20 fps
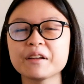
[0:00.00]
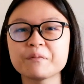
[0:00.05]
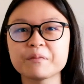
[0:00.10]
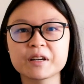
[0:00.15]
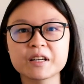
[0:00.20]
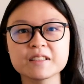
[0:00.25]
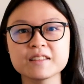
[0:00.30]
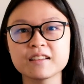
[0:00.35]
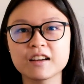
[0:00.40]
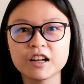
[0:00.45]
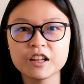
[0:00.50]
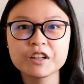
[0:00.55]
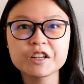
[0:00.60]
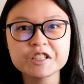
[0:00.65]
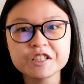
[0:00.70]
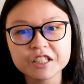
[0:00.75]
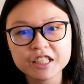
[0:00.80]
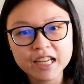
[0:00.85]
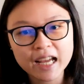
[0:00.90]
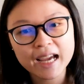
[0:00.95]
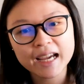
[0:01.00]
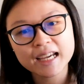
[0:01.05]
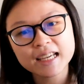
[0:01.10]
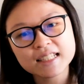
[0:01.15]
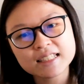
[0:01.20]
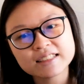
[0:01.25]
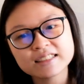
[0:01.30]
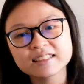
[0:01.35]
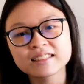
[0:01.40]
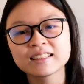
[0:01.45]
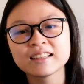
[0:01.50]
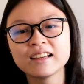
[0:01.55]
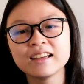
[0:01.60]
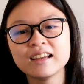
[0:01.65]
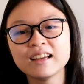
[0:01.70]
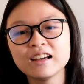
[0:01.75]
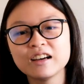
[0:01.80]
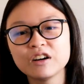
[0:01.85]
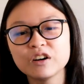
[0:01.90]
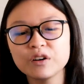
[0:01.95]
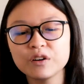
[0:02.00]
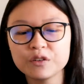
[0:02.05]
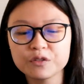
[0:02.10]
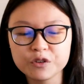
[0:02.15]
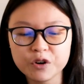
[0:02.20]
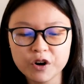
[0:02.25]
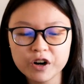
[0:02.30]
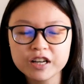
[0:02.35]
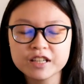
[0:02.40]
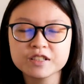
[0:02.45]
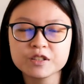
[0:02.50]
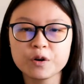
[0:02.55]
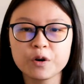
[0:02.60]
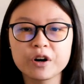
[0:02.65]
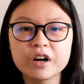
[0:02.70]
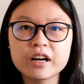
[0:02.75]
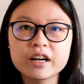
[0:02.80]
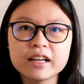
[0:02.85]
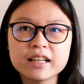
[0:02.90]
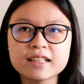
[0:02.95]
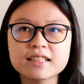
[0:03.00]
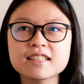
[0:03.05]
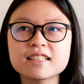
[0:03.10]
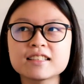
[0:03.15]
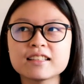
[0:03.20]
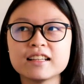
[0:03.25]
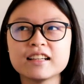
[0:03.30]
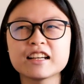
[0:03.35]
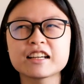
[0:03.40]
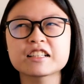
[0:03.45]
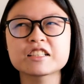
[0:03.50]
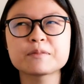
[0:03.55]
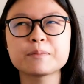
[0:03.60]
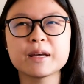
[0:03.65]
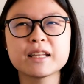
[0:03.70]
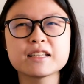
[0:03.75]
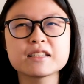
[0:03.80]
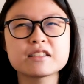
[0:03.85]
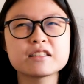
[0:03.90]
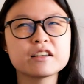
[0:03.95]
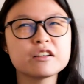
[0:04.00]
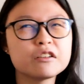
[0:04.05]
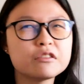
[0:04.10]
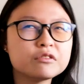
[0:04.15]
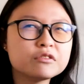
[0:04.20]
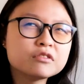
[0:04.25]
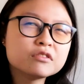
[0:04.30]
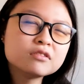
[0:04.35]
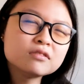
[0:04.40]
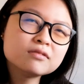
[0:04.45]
it because the colors are nice, of course, or it's inexpensive.